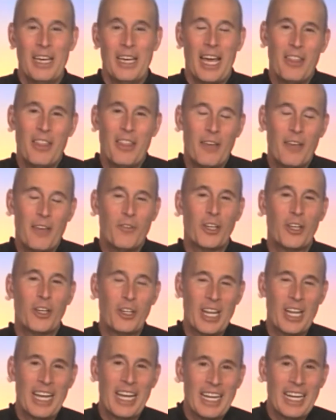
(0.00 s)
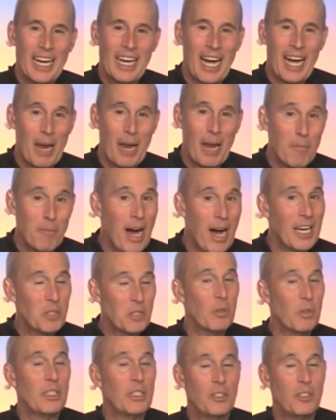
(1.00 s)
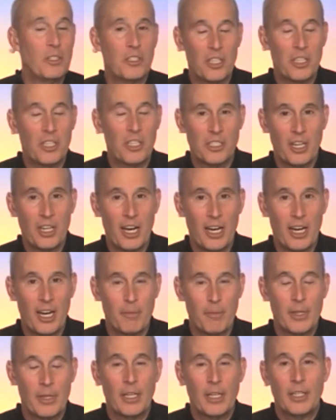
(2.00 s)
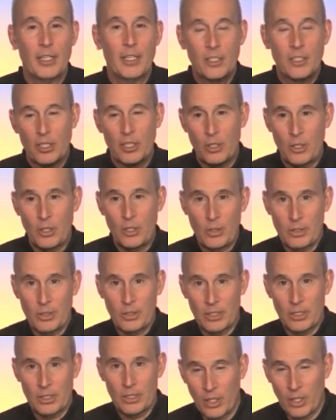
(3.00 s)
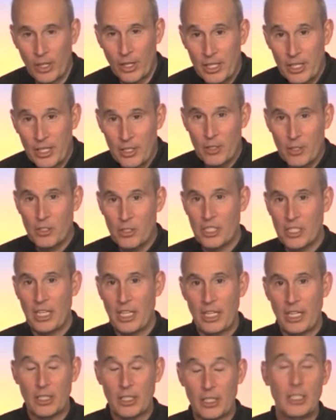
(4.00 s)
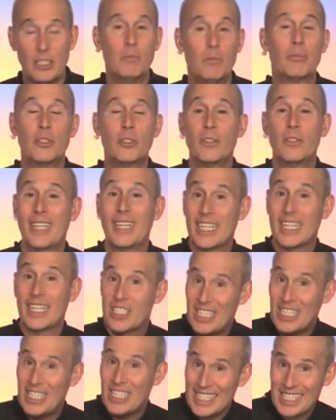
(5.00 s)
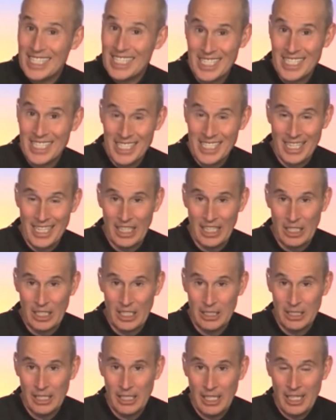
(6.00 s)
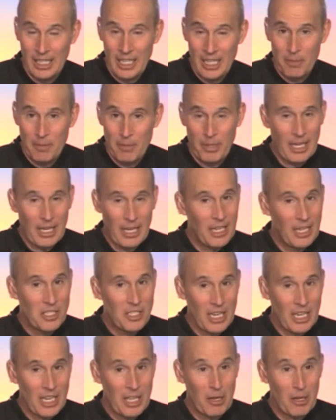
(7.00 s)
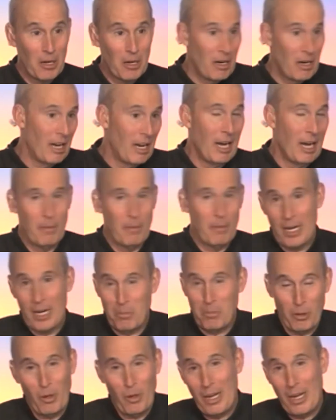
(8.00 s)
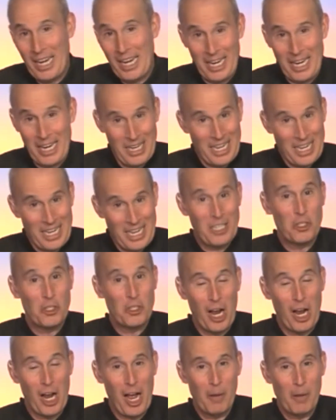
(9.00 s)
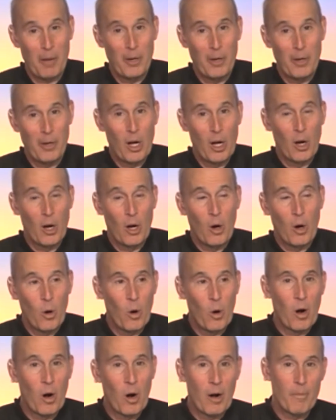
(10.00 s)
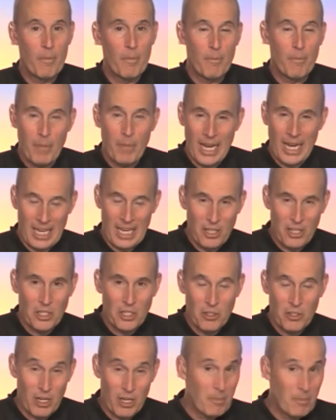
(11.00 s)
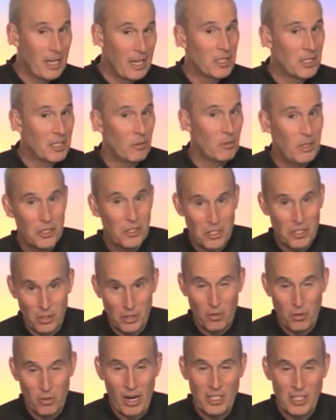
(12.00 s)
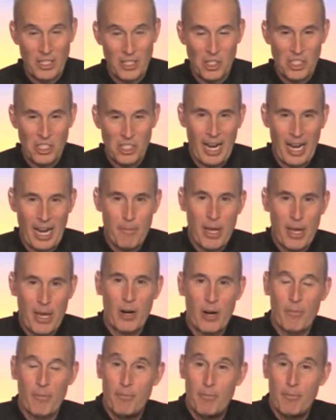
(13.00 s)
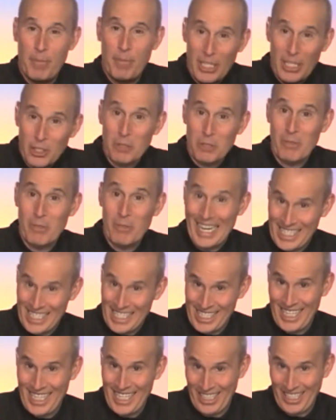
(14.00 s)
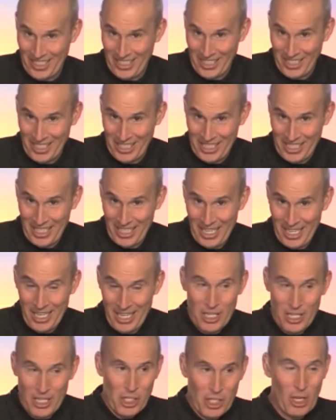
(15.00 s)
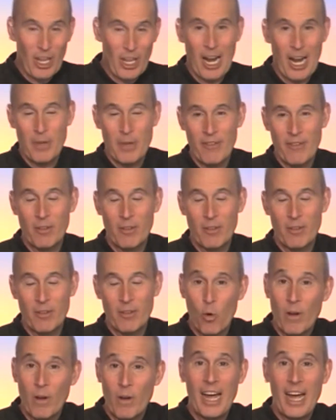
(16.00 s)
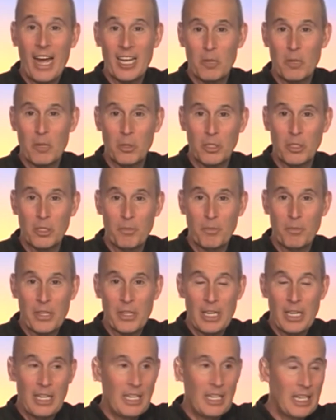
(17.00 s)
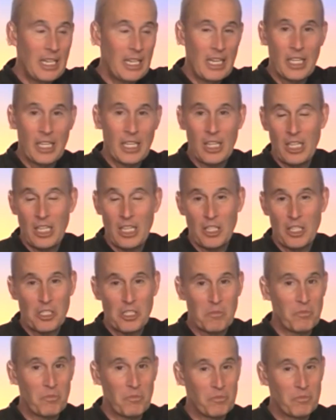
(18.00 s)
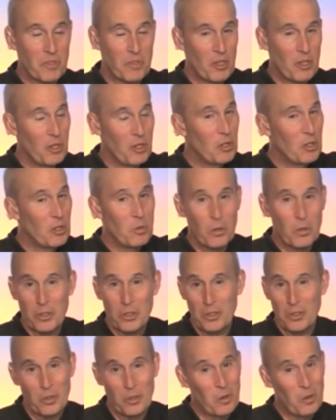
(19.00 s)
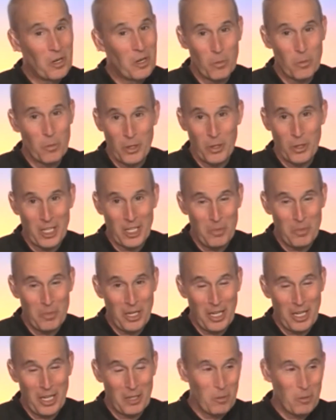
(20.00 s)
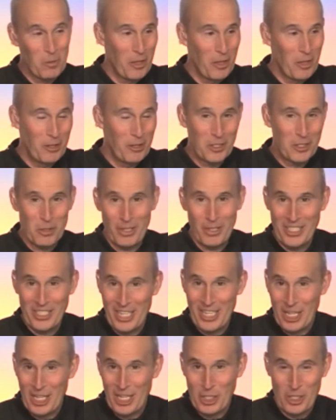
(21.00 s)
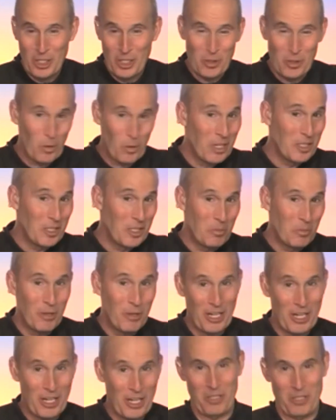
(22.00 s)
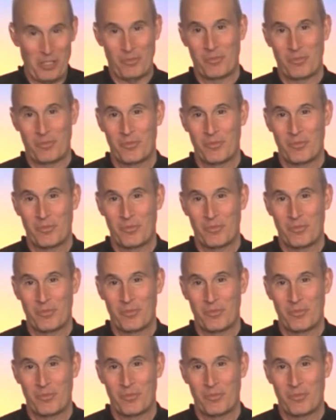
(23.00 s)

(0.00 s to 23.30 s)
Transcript: and they figured, I might as well use this time to learn a new skill, improve an existing skill, because either I'm unemployed and need a job, or my industry, my career is in crisis, and I better build my skills so that I'm even more valuable in this new world order we're going to be in, whether it's a recession or a depression.